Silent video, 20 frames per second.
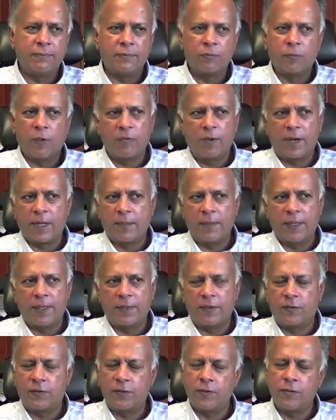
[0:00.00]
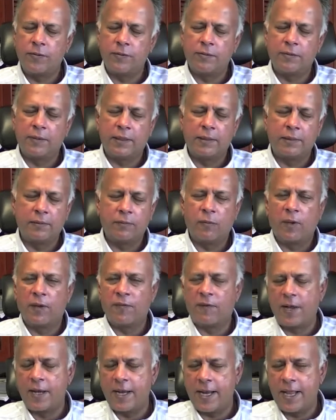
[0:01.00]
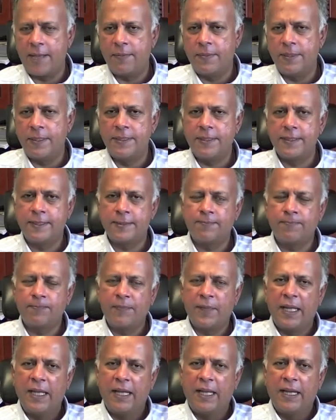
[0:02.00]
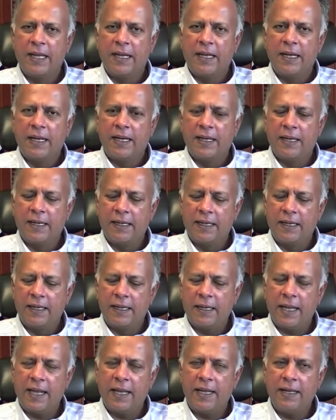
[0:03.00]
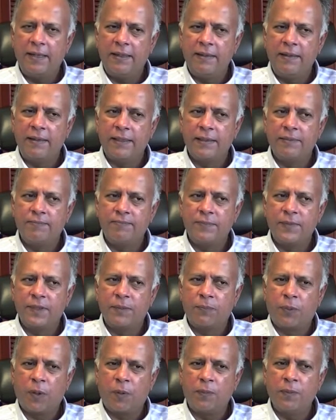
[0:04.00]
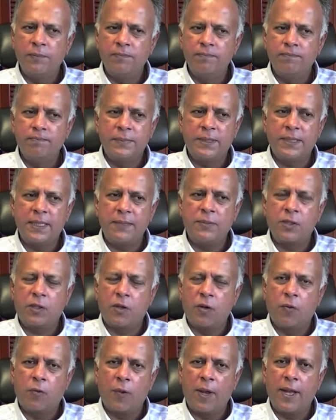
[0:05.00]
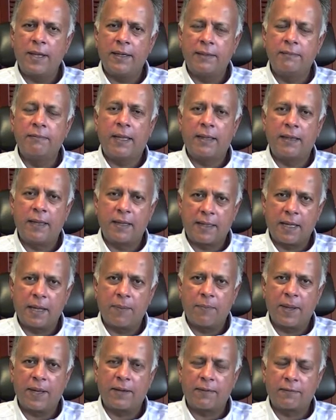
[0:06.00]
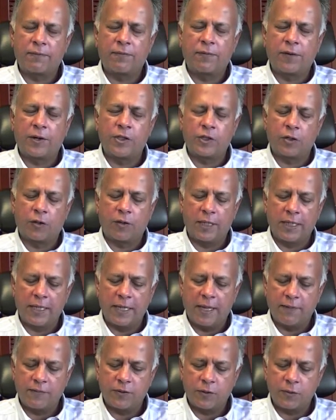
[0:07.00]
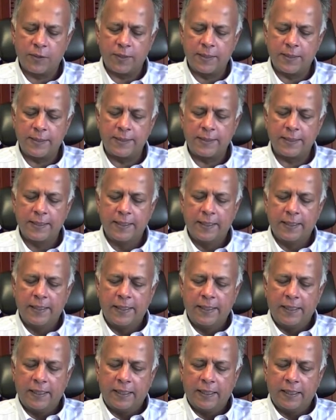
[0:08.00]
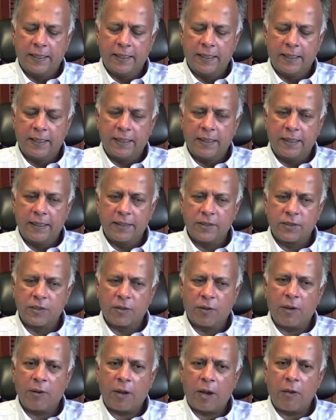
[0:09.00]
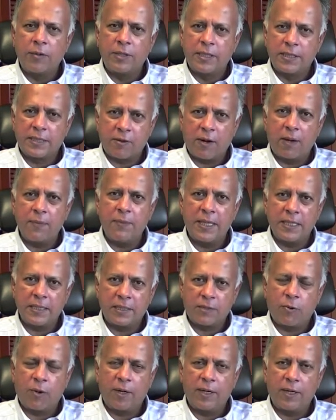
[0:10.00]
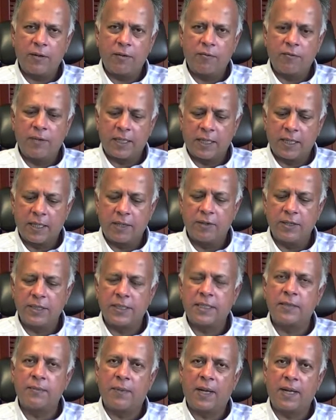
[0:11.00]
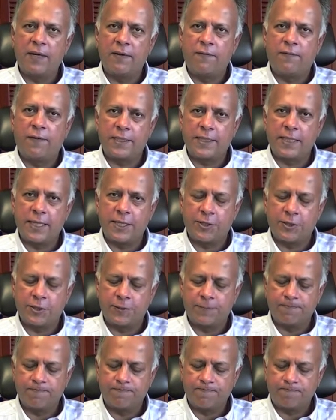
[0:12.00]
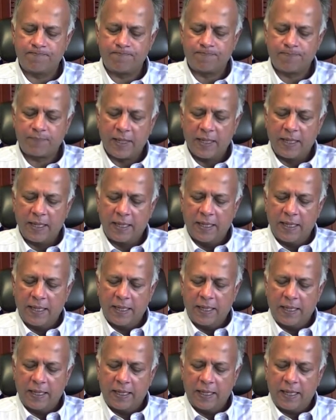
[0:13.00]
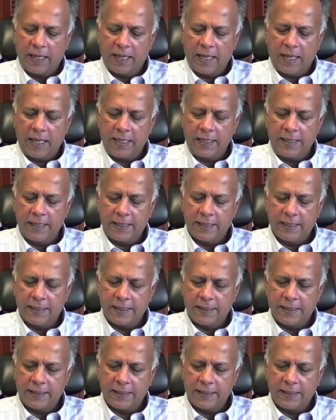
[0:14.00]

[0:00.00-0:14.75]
one recommended through one of our neighbors. The problem seemed to go away and then come back very shortly afterwards. So I would describe it as quite a recurrent termite infestation. And